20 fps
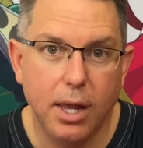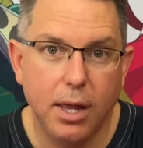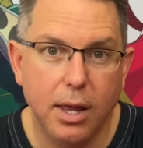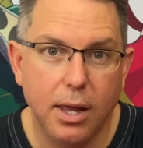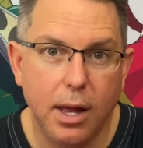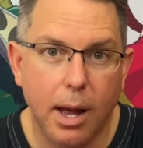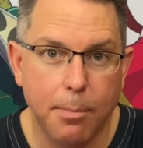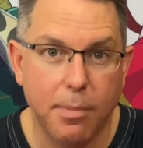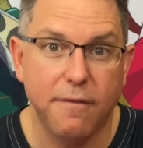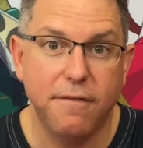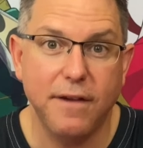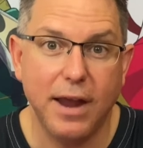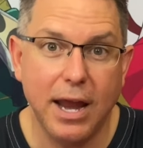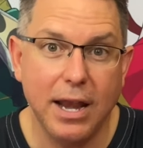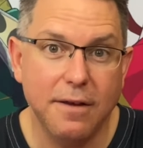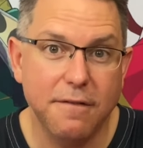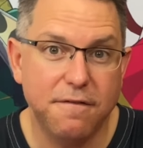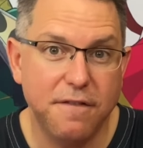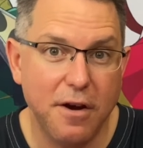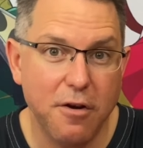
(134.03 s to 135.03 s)
I'm in
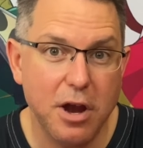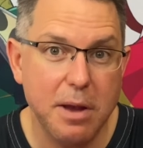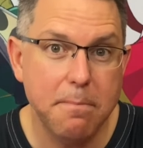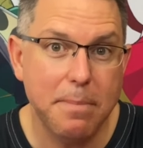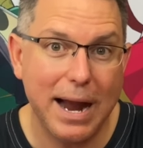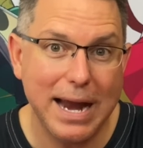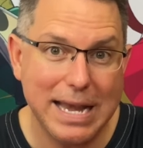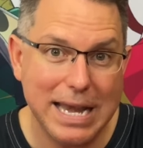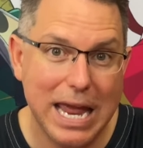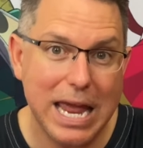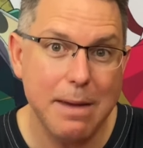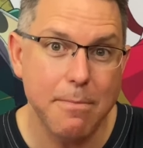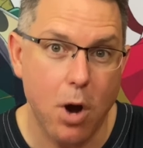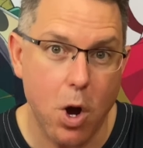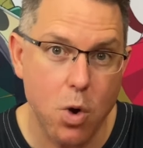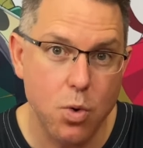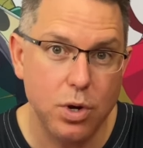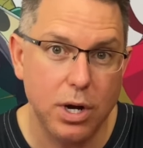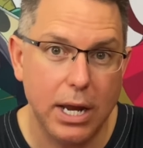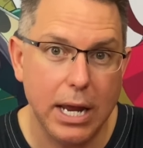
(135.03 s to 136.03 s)
a fairy by name
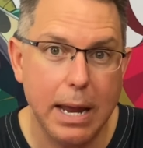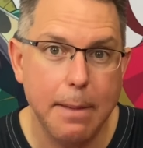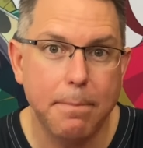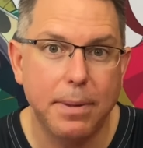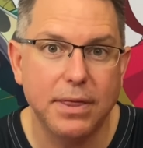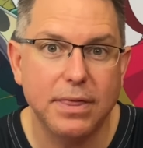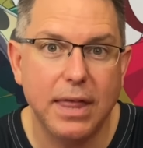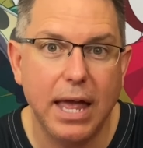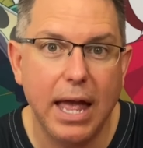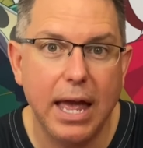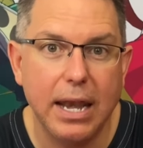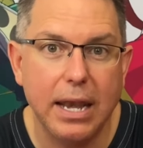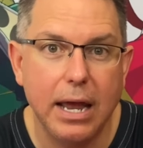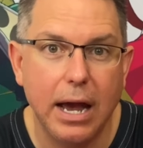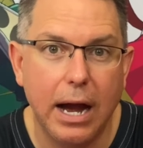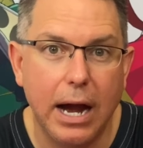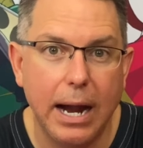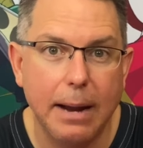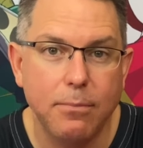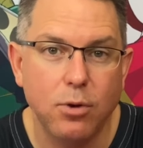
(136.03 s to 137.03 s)
only, but then
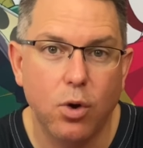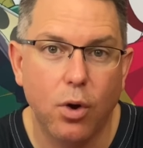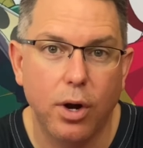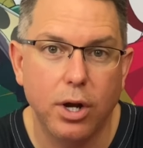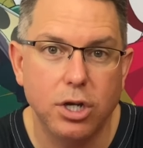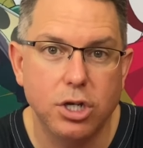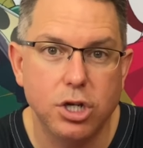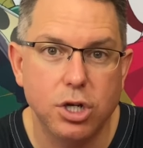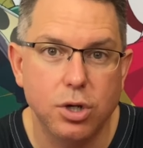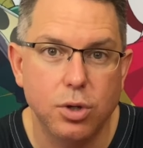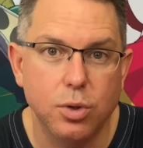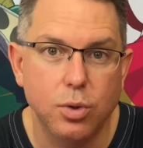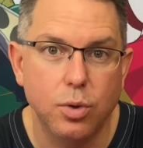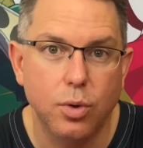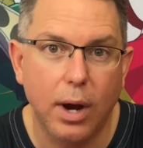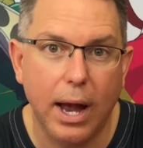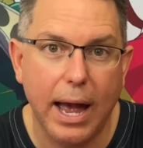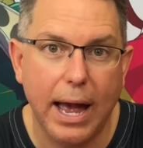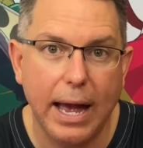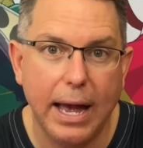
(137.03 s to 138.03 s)
I'm going to
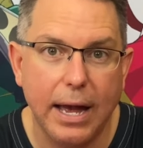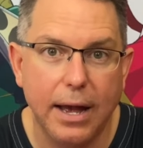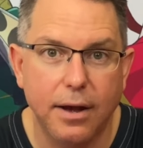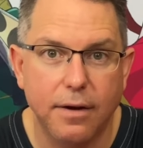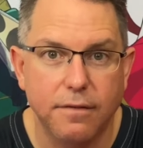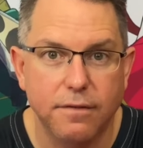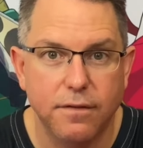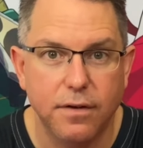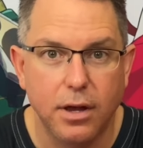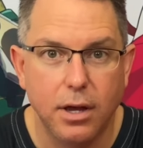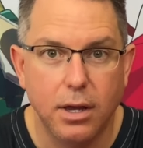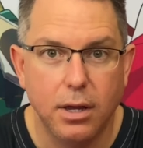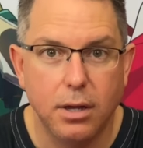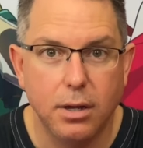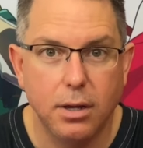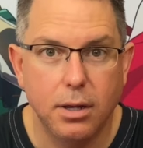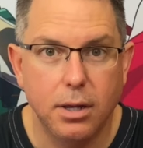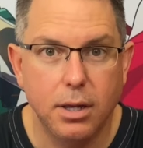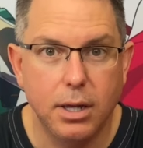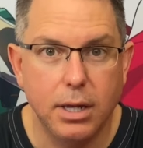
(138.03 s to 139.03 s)
have
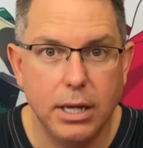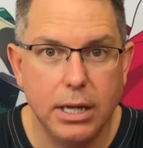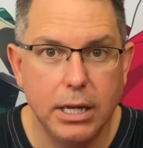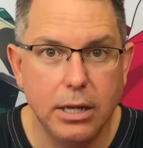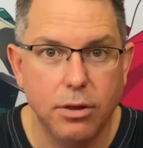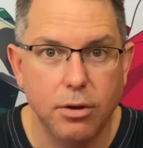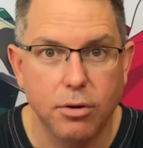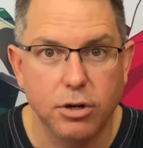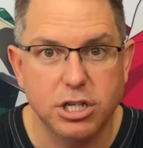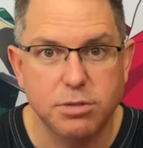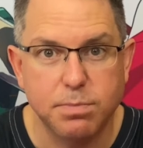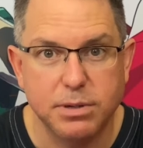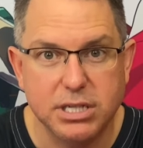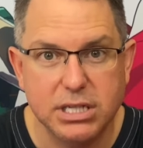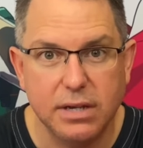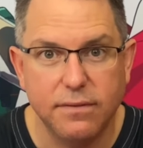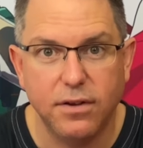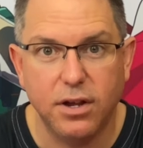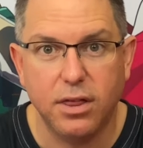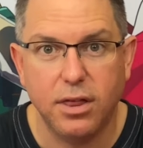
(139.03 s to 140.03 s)
either
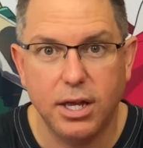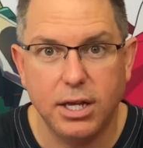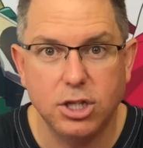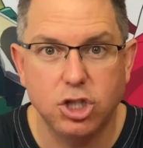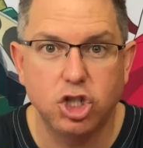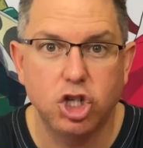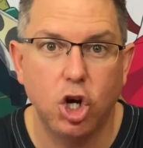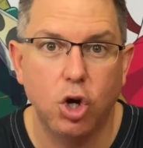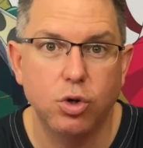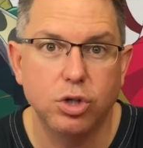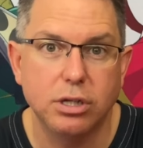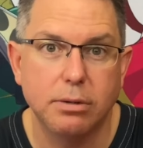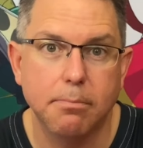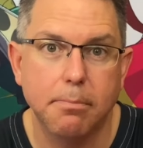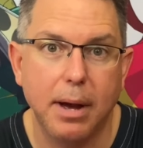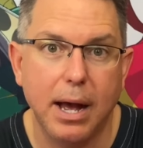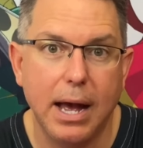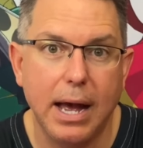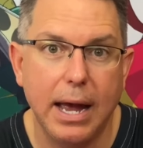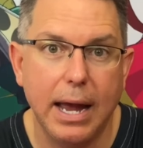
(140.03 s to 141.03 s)
specific things chosen
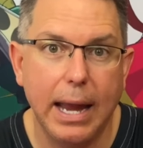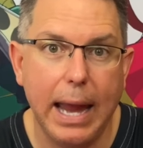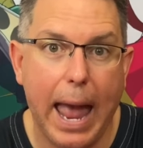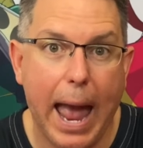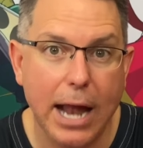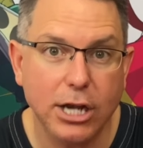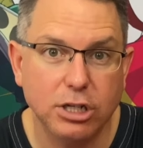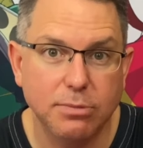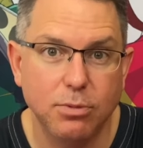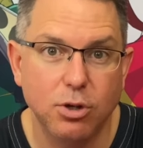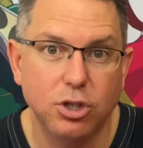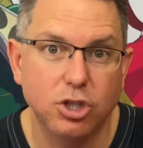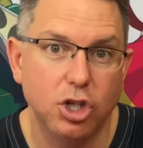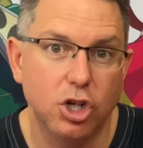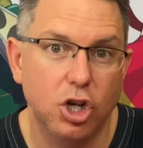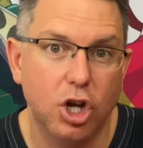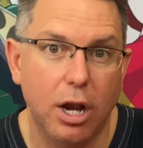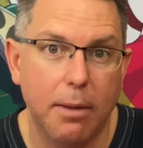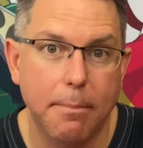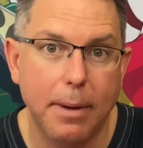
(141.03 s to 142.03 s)
by attributes that
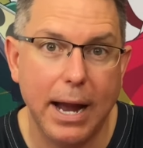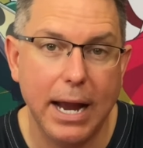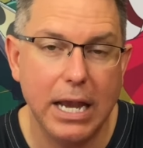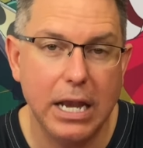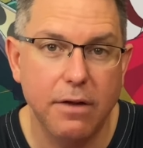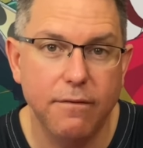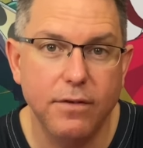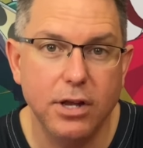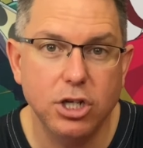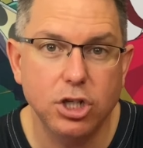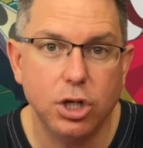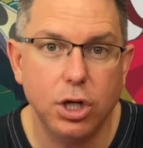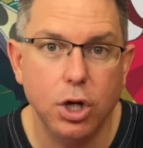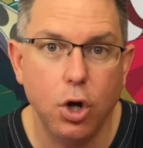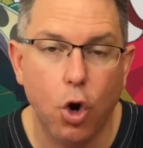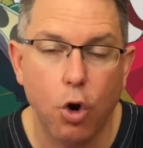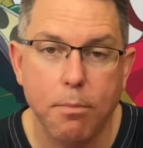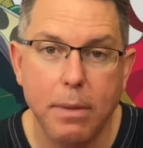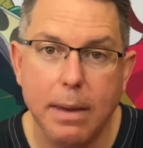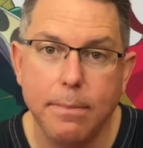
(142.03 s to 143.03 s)
you're going to buy individually,
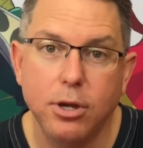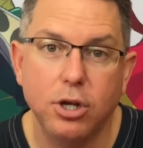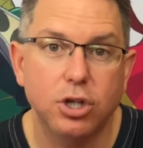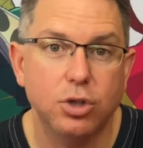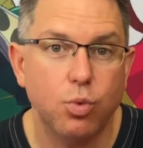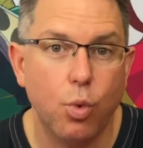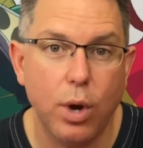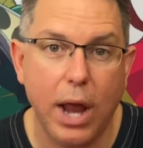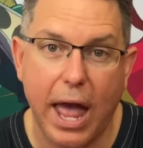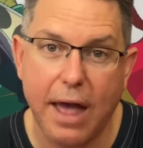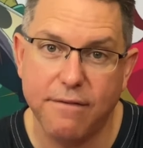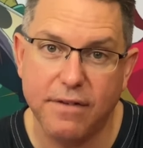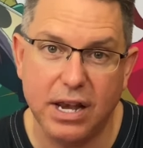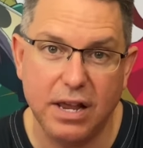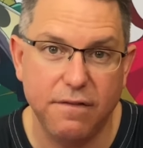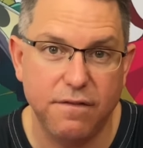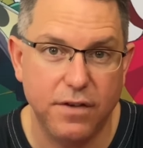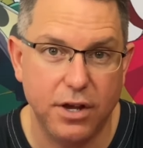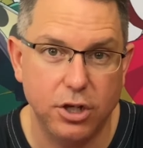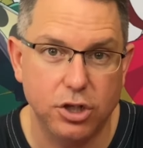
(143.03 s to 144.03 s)
or maybe you just won't have
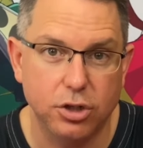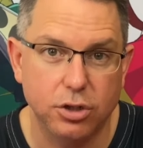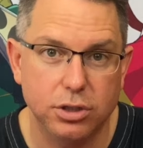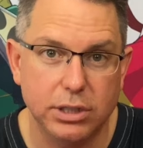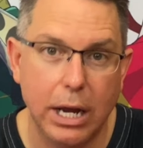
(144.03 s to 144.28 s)
any features.